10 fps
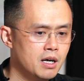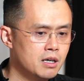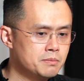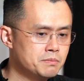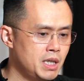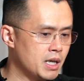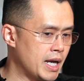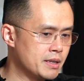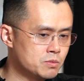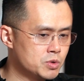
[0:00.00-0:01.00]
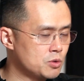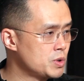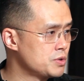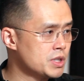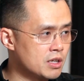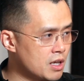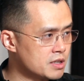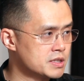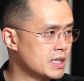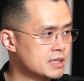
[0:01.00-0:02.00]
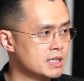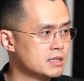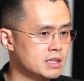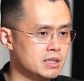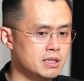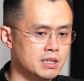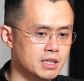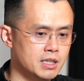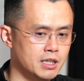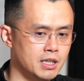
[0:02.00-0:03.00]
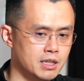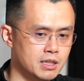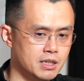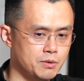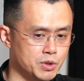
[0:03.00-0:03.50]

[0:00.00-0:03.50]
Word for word: Um, yeah, and so we're doing a lot of things in, in uh, uh,